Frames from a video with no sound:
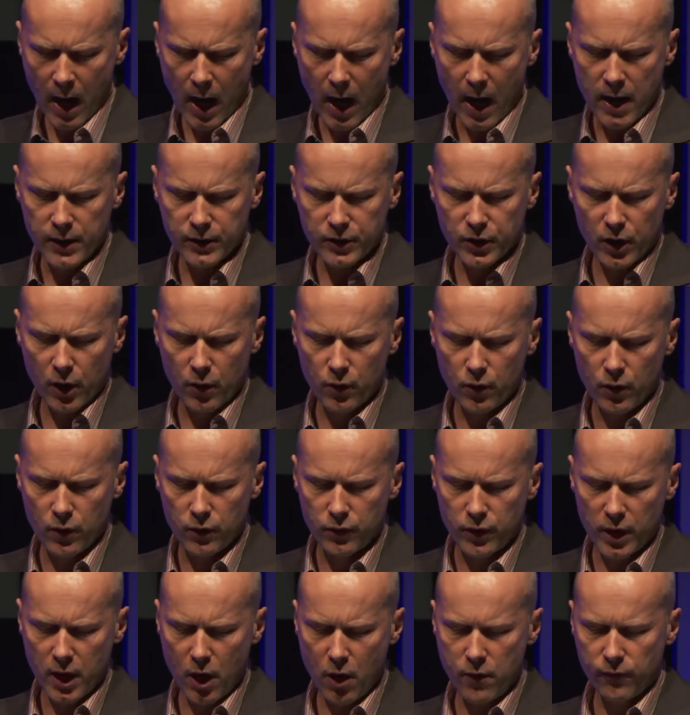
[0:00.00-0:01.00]
And so
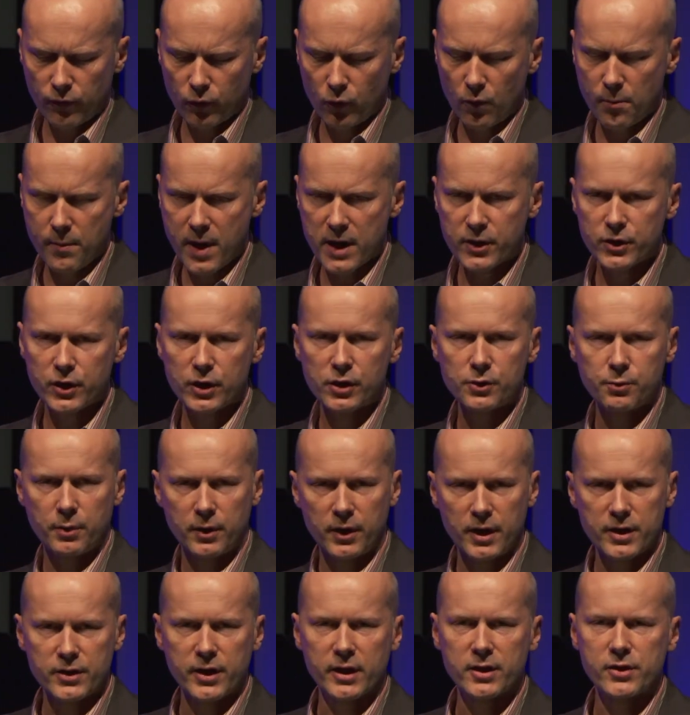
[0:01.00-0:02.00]
the overall message with
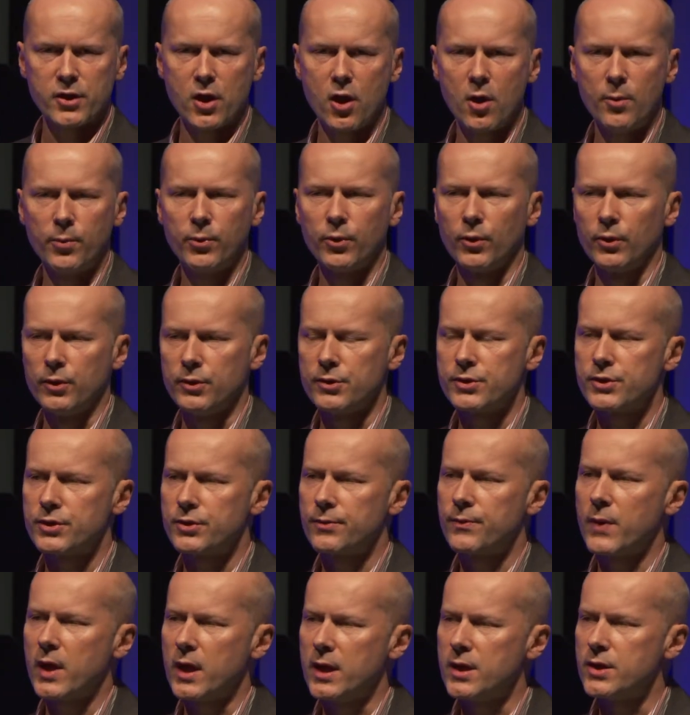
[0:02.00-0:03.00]
these examples
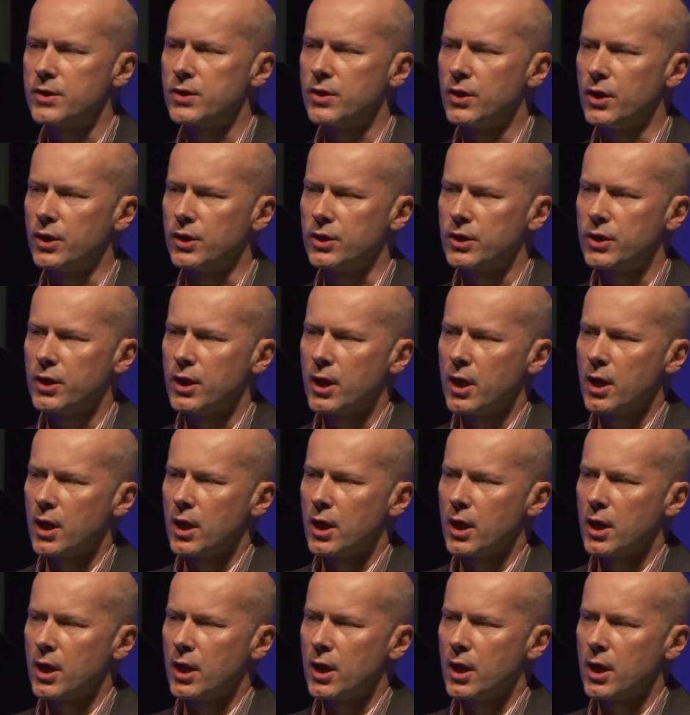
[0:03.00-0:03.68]
is that